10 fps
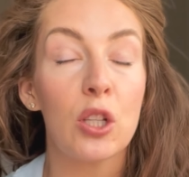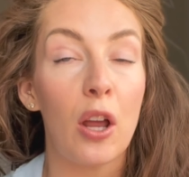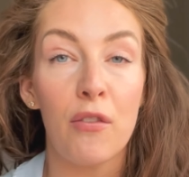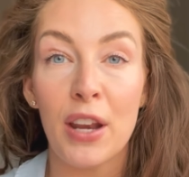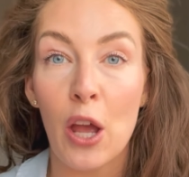
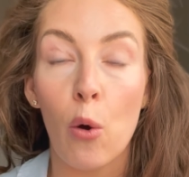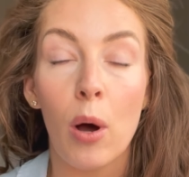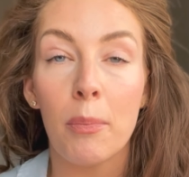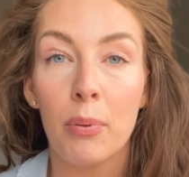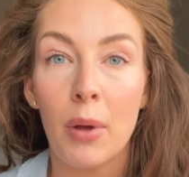video
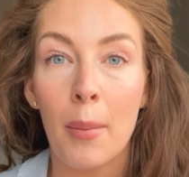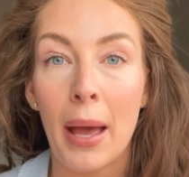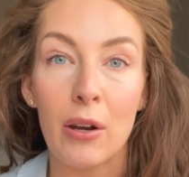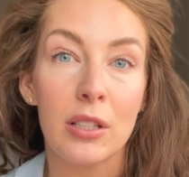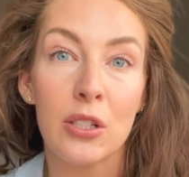up
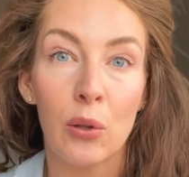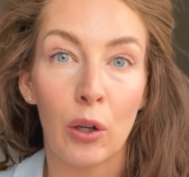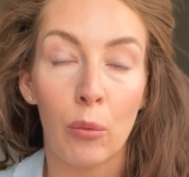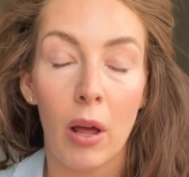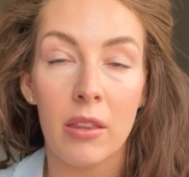about it
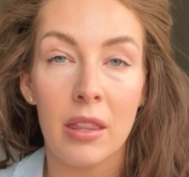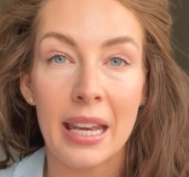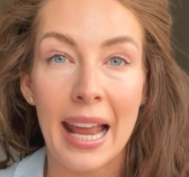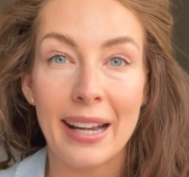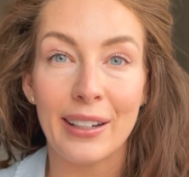sooner rather than
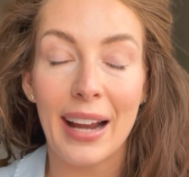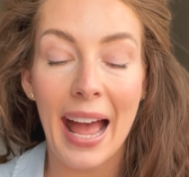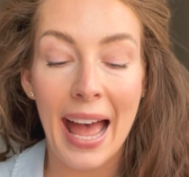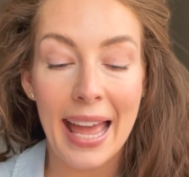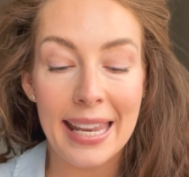later.
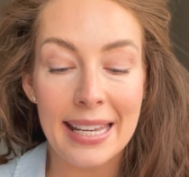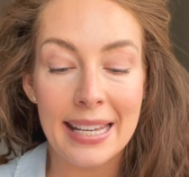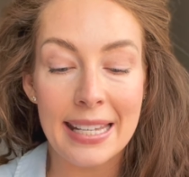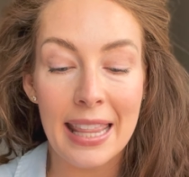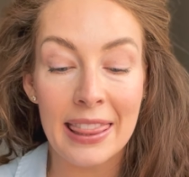
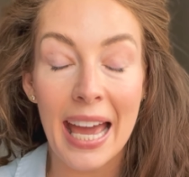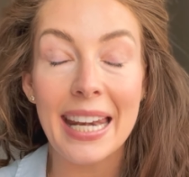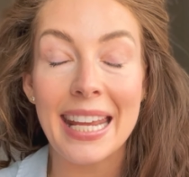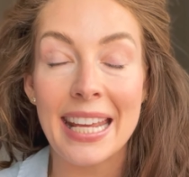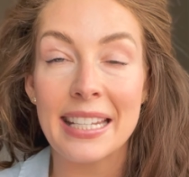And that
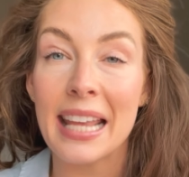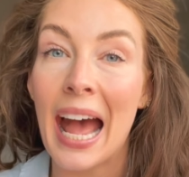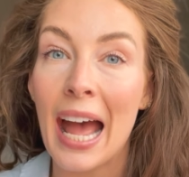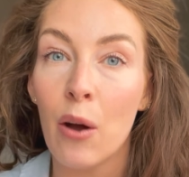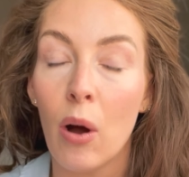is
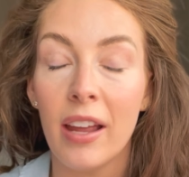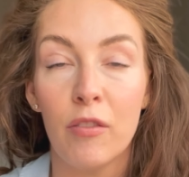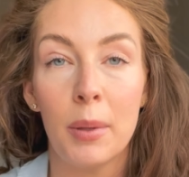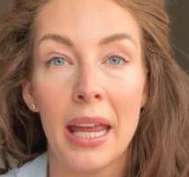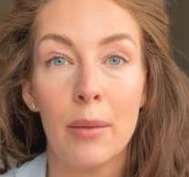how I have
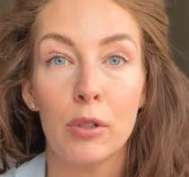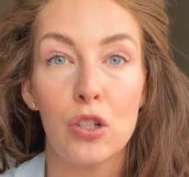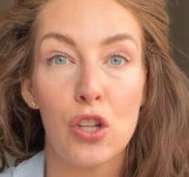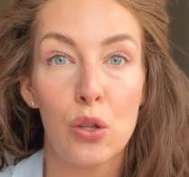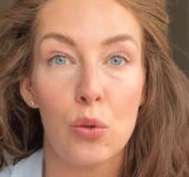been able
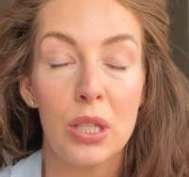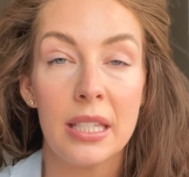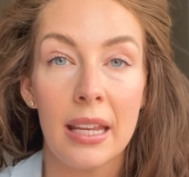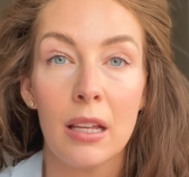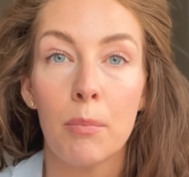to
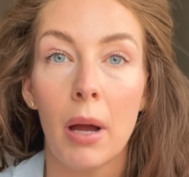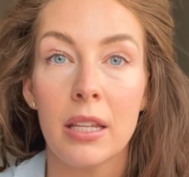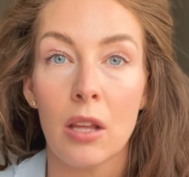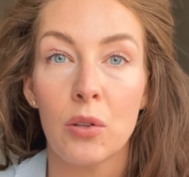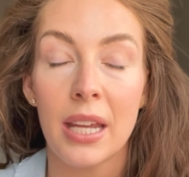sync my
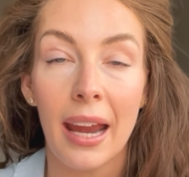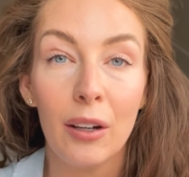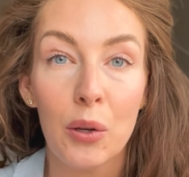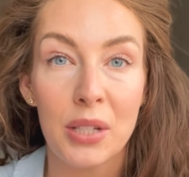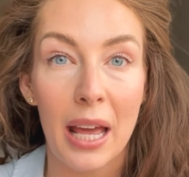
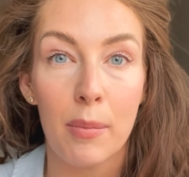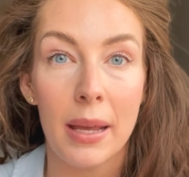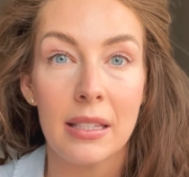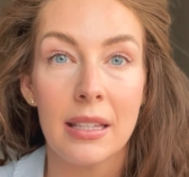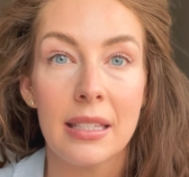Zotero
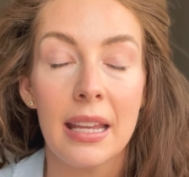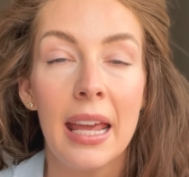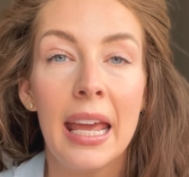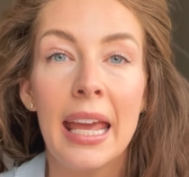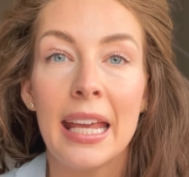databases
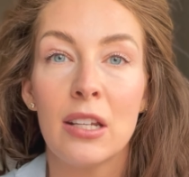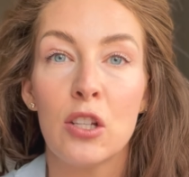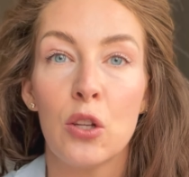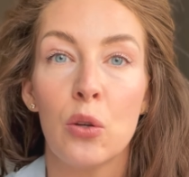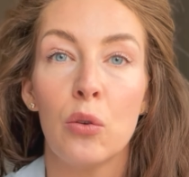
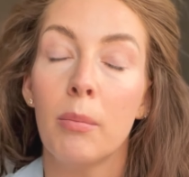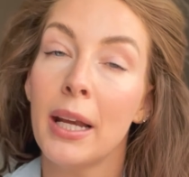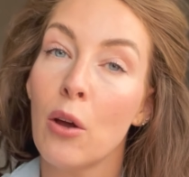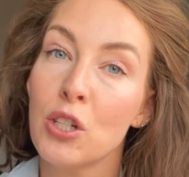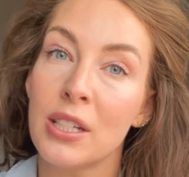into my
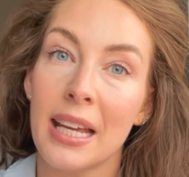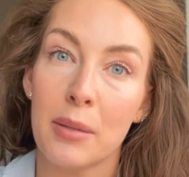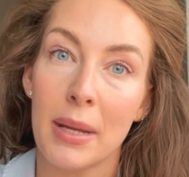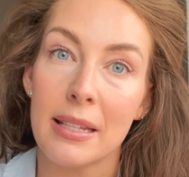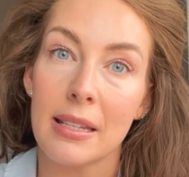Notion
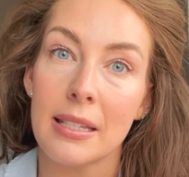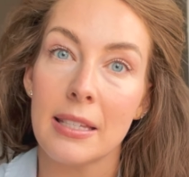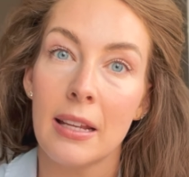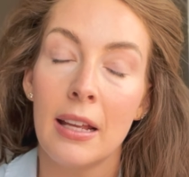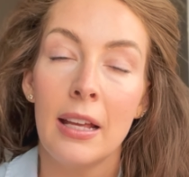databases.
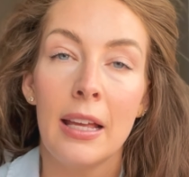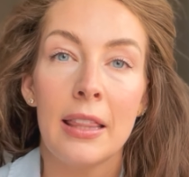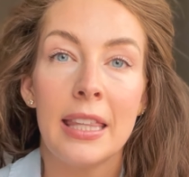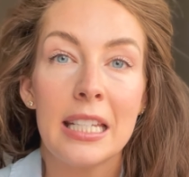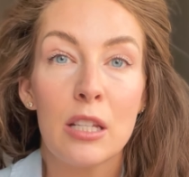
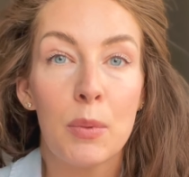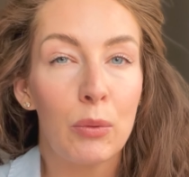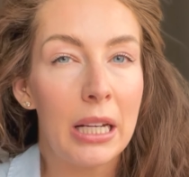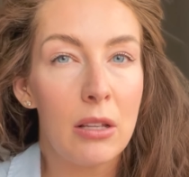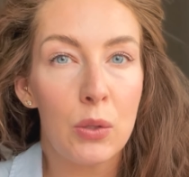This has been
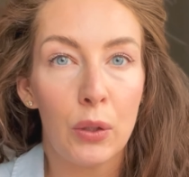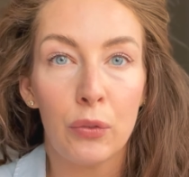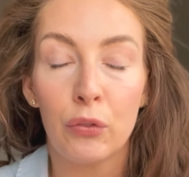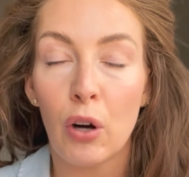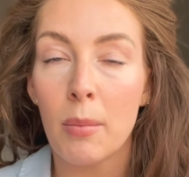really useful
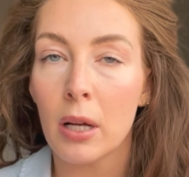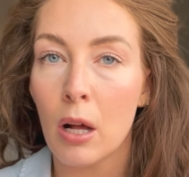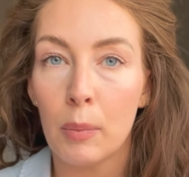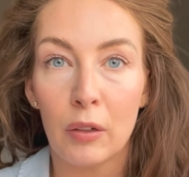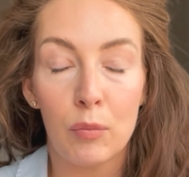from a
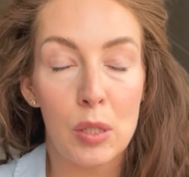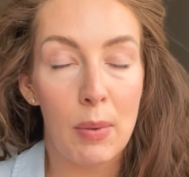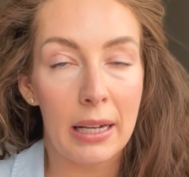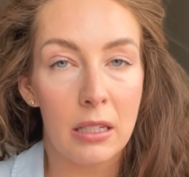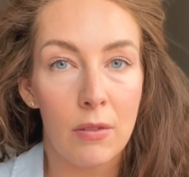couple of
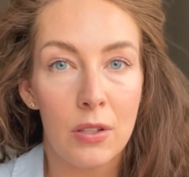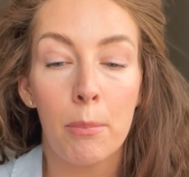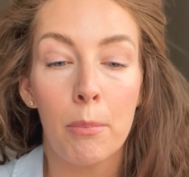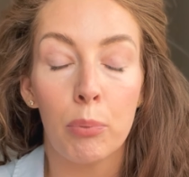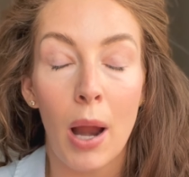perspectives,
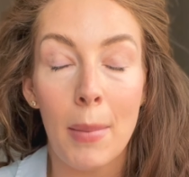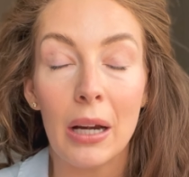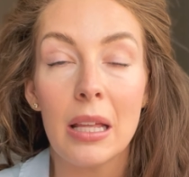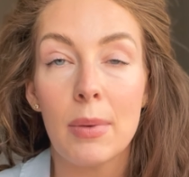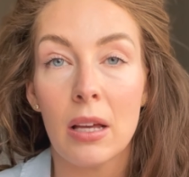
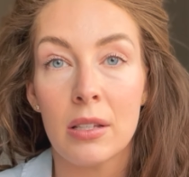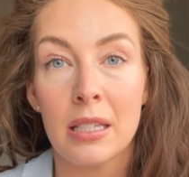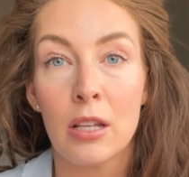primarily because